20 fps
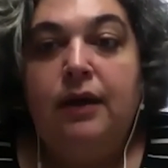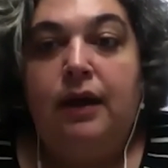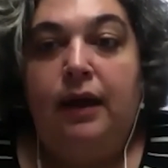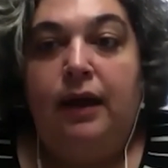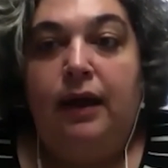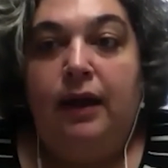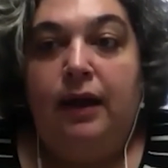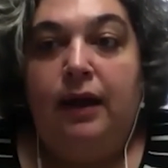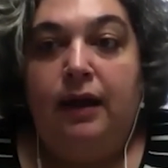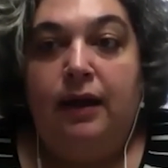
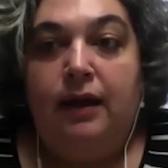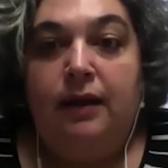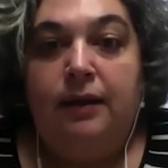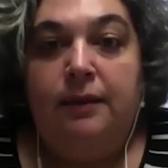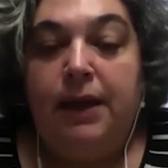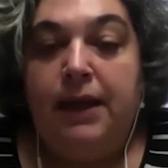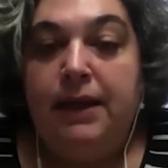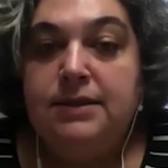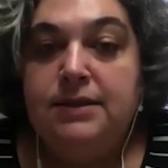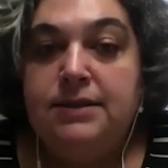
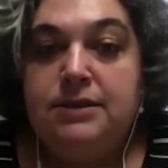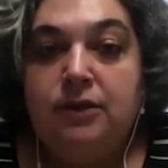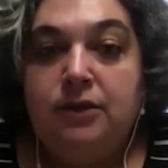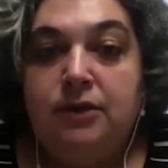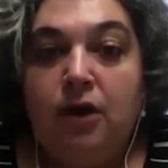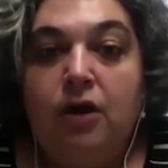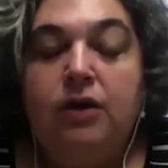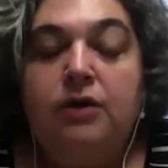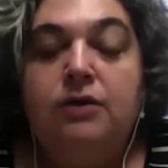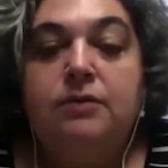and
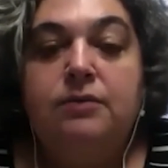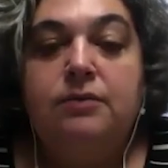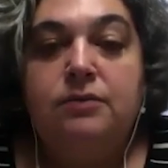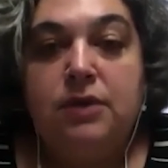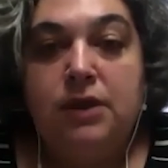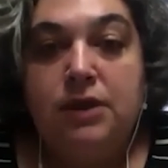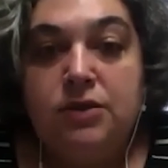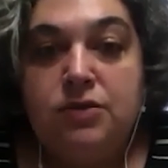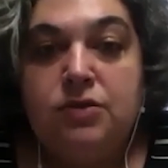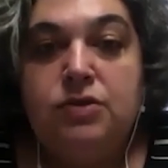start
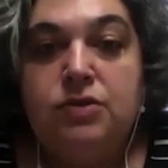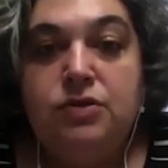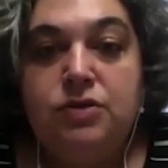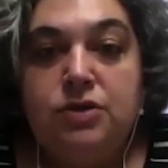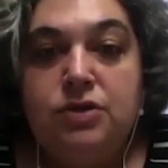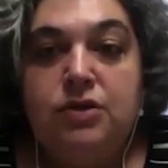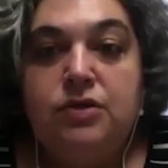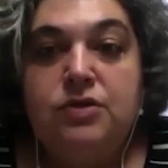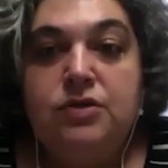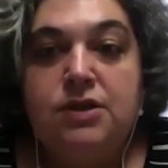
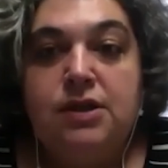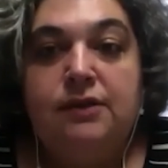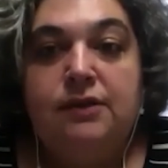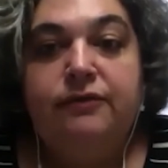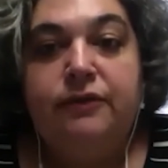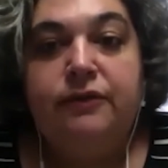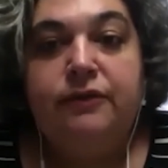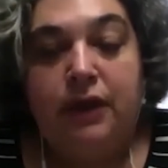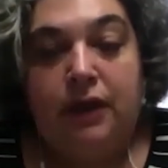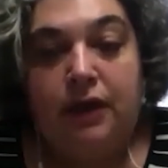introducing
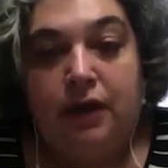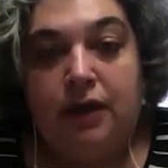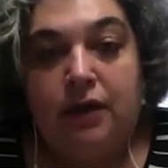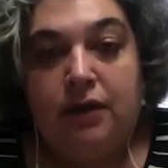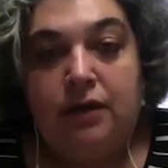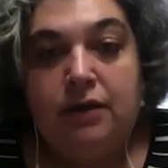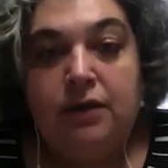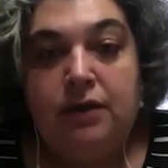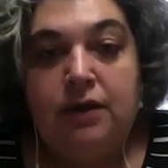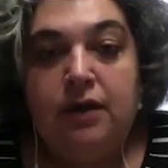yourself
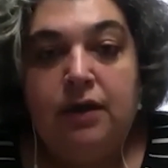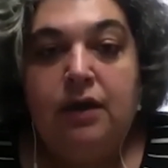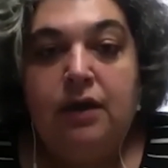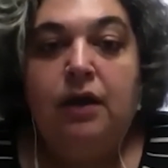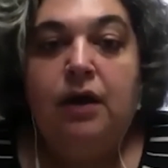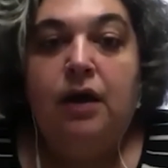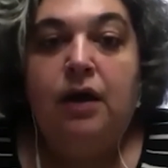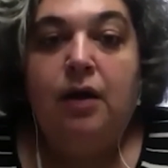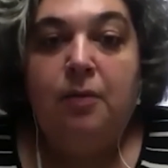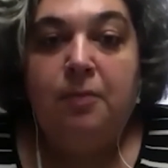there.
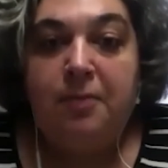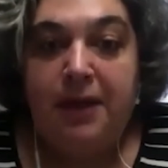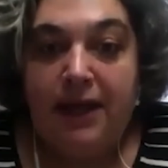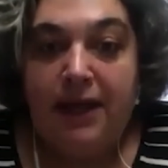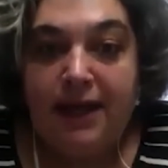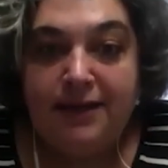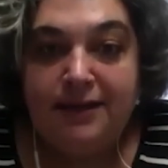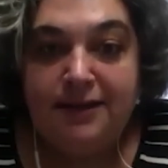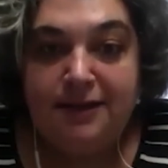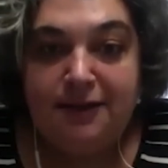
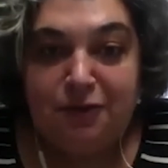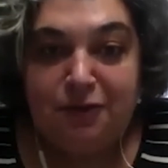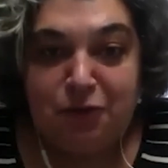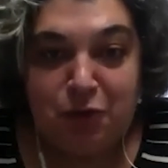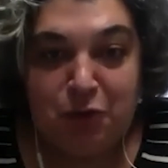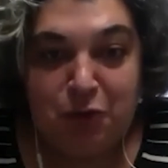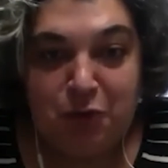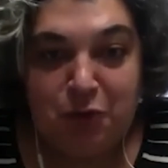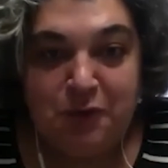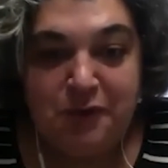Obey their
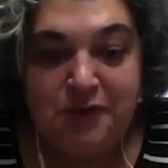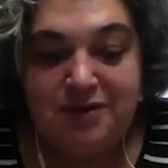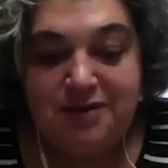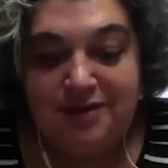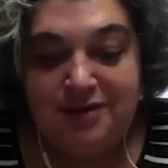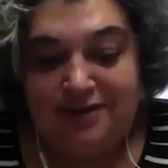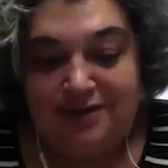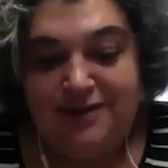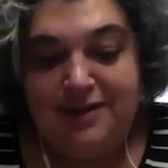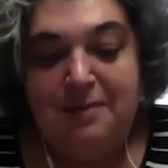rules.
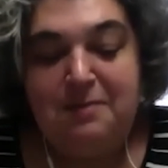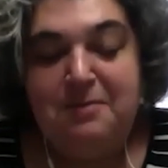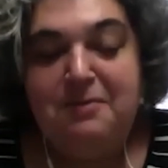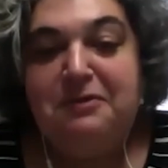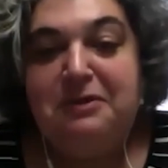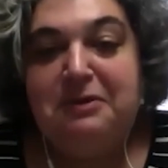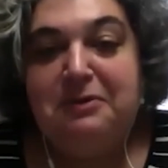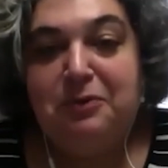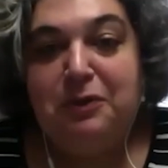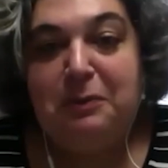Some of
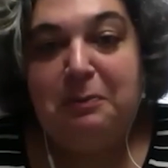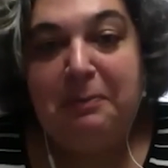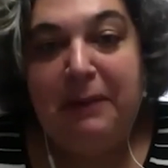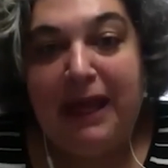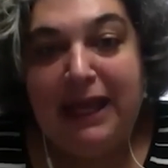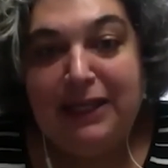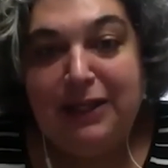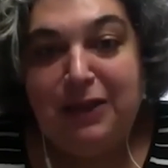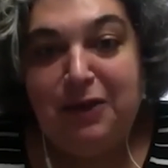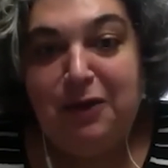them will
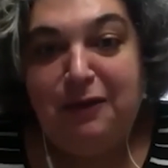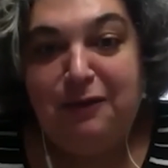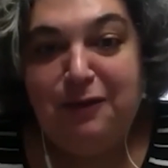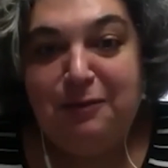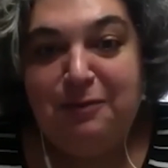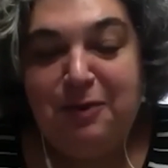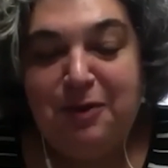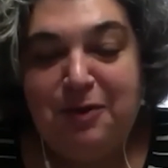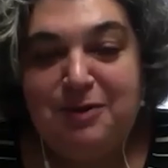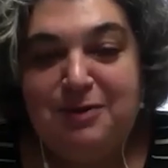ban you if
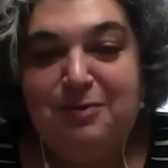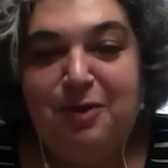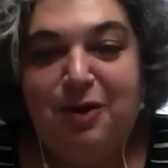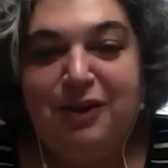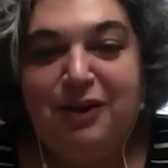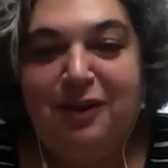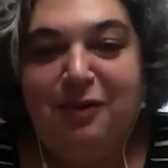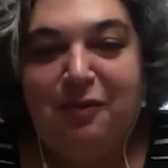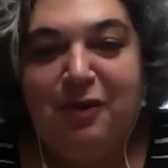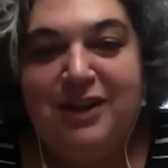you post more
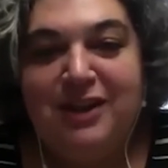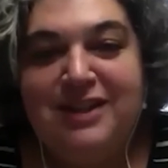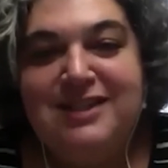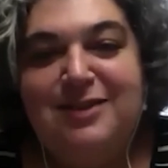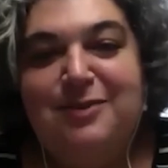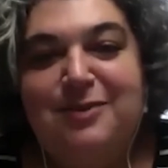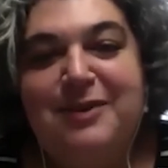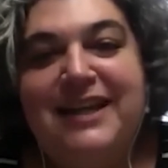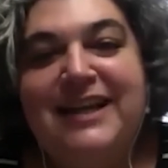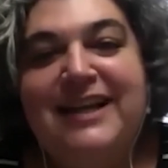than once
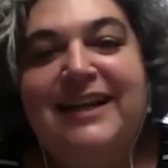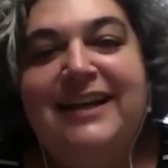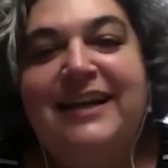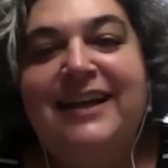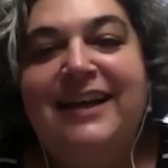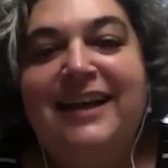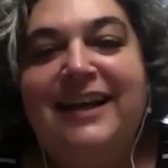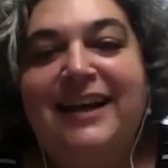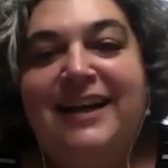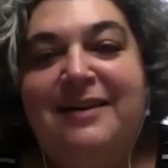a week,
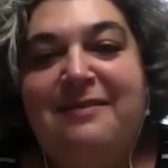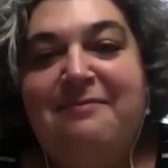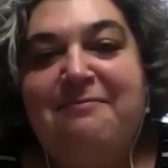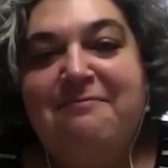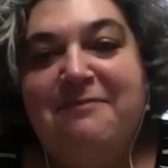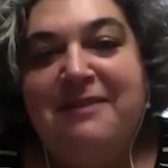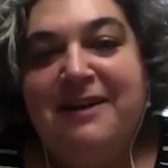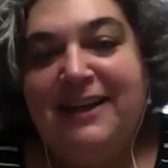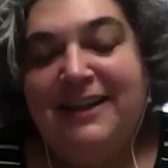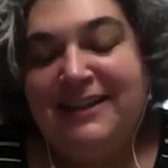
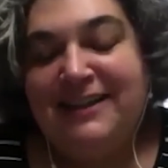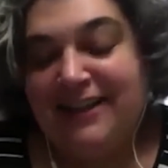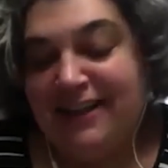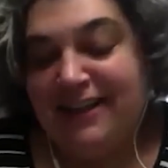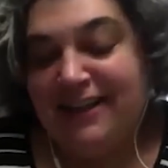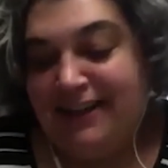but